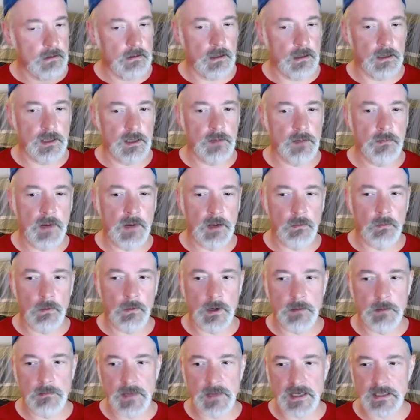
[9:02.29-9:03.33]
Now you might want
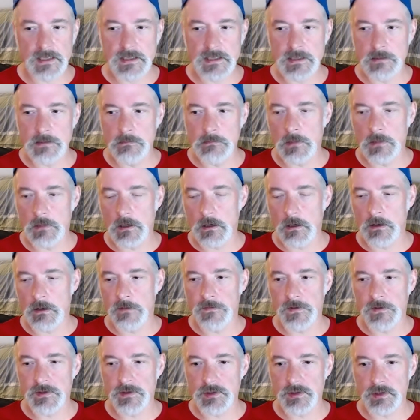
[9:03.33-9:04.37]
to mix some
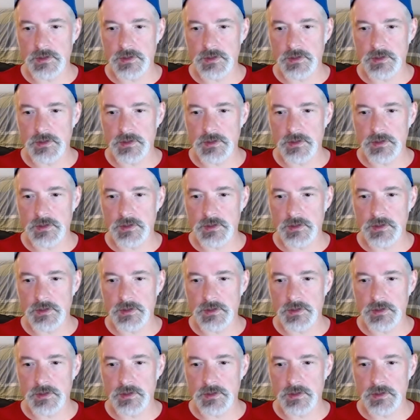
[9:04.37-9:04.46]
artificial